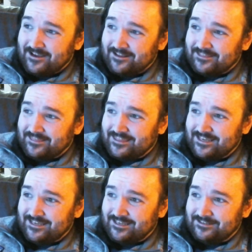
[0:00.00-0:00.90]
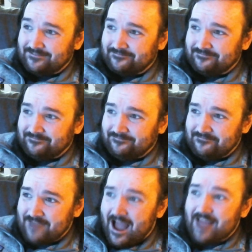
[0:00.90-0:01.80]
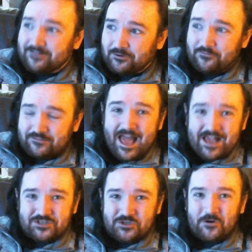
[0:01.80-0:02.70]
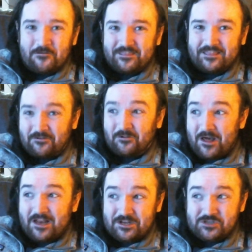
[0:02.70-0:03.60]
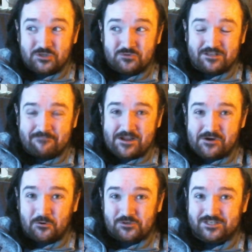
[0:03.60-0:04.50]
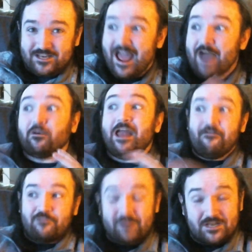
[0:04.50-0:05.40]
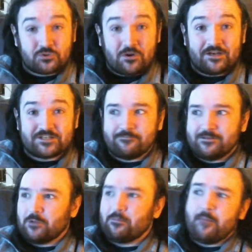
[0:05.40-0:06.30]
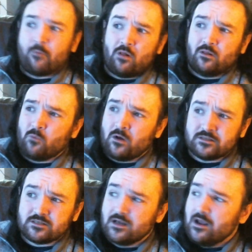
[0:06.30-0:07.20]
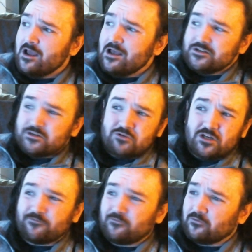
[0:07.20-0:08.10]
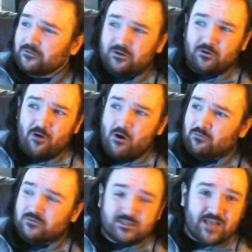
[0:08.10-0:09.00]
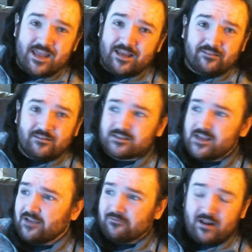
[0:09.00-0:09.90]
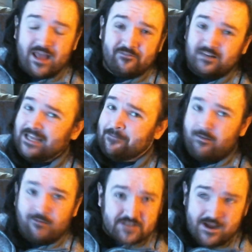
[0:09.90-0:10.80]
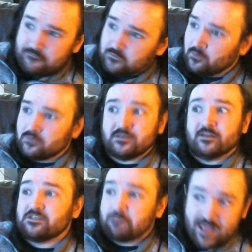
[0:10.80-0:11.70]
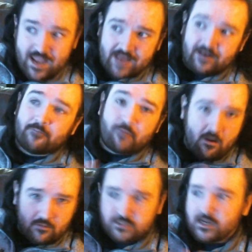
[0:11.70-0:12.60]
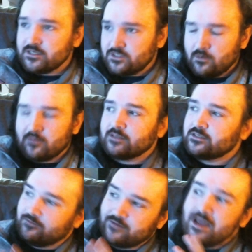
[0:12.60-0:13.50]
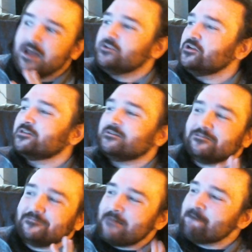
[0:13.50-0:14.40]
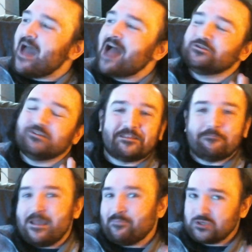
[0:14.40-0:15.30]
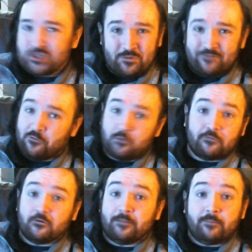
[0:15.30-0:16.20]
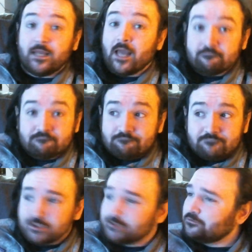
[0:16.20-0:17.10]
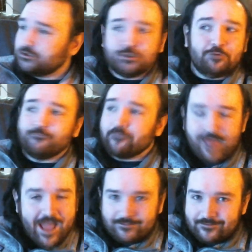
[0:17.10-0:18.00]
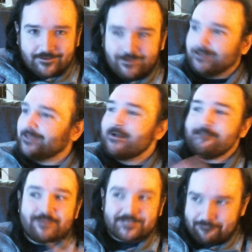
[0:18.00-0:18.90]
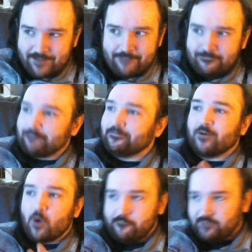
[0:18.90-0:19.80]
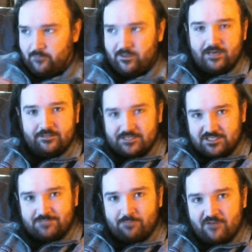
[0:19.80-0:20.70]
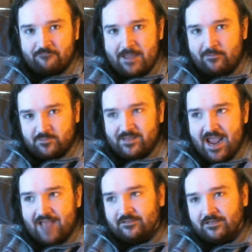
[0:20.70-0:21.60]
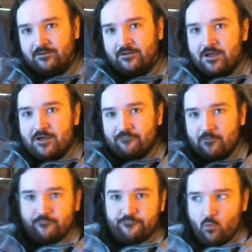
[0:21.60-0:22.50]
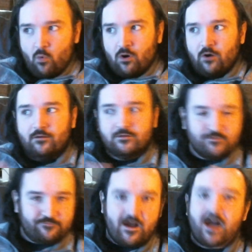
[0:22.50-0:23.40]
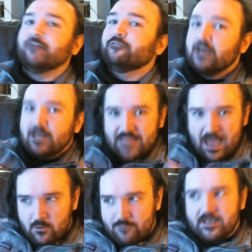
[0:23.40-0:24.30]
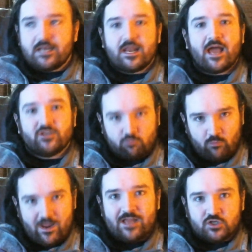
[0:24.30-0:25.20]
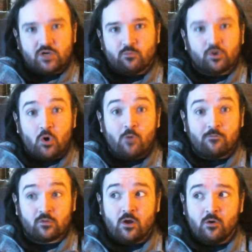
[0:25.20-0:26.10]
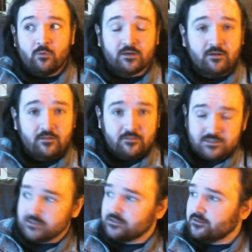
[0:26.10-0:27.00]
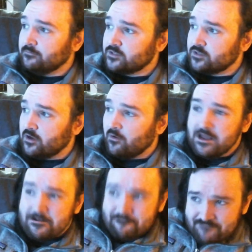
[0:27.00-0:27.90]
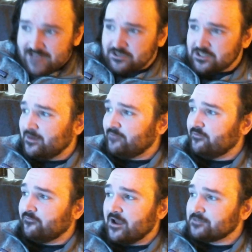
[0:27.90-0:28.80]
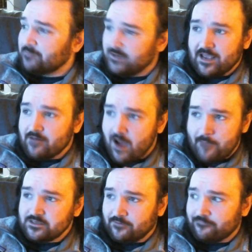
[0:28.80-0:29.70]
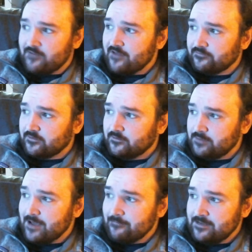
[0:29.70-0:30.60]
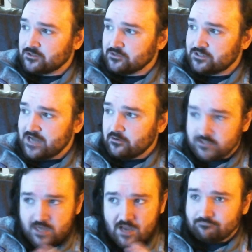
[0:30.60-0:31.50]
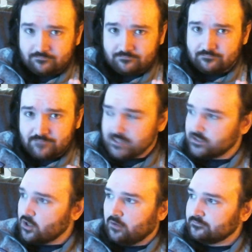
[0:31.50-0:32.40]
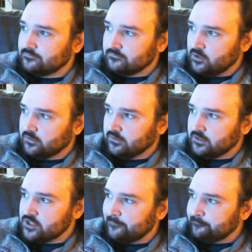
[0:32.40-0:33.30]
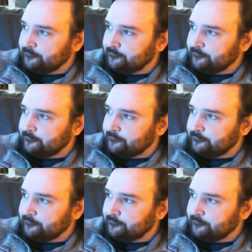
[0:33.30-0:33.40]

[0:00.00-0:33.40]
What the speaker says: I learned last term that there are a lot of issues that my courses can have when everybody's trying to submit their paper all at once. So just for your own sake and the sake of not having to email us afterwards and explain and apologize, do all that stuff, just imagine that the paper's due at 4:30 p.m. Just shoot for that. You might miss it by a bit, but then hopefully we get a decent spread of papers being handed in from 4 to 5. That would be a nice range and it wouldn't overload the system. So that's just a advice. But again, up until 5 p.m. Eastern Standard Time, that's all good and legit.